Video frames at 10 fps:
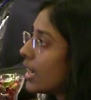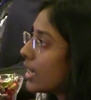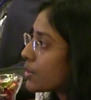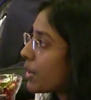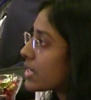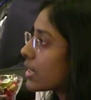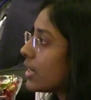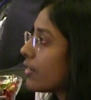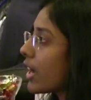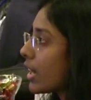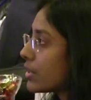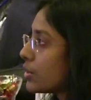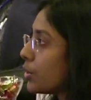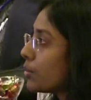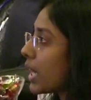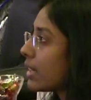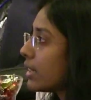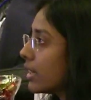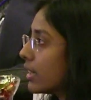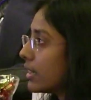It's basically we are assume
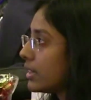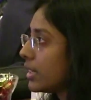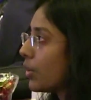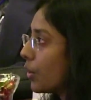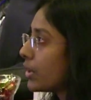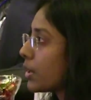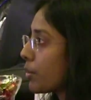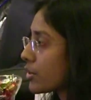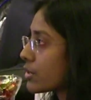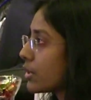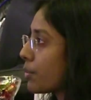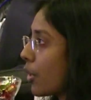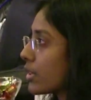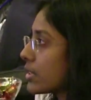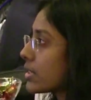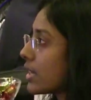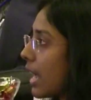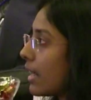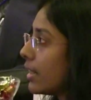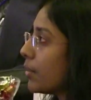that the whole depositional process is
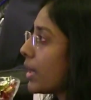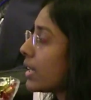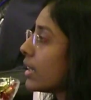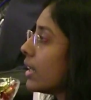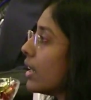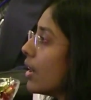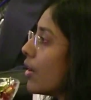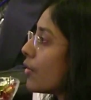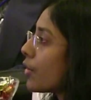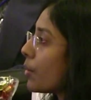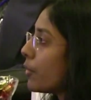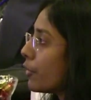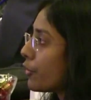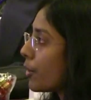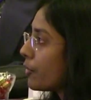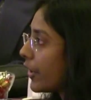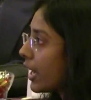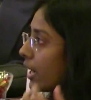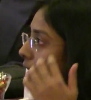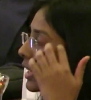random, and from
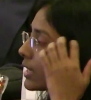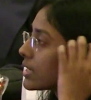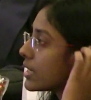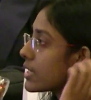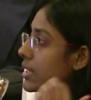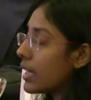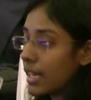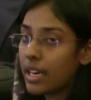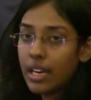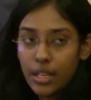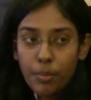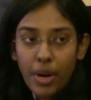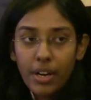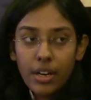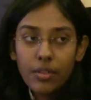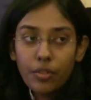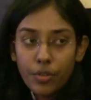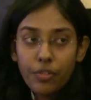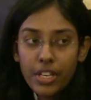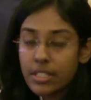where it's like independent.
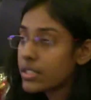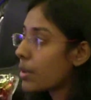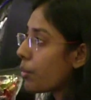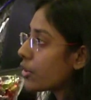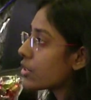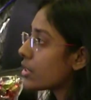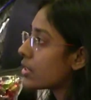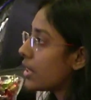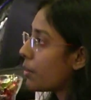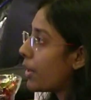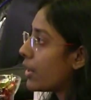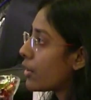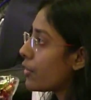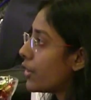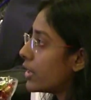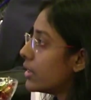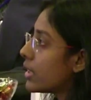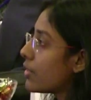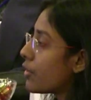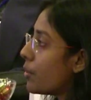One face's deposition is independent of
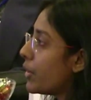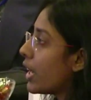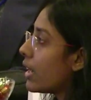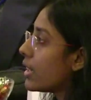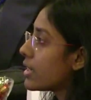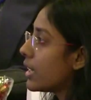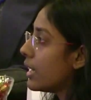other, and from there